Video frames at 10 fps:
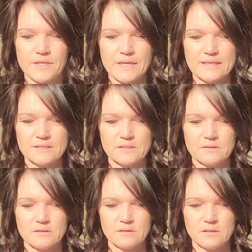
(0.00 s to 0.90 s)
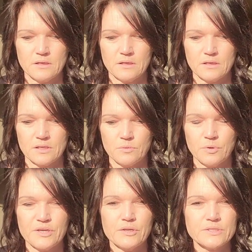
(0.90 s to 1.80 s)
That's
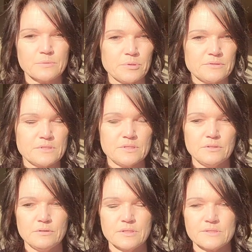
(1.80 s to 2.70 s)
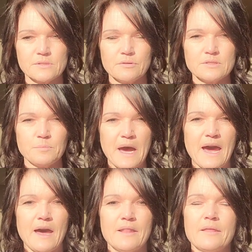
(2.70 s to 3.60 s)
what you're supposed to do, your soul's
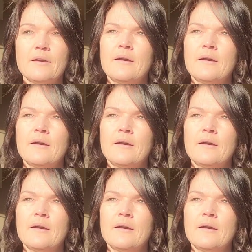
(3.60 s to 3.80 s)
path.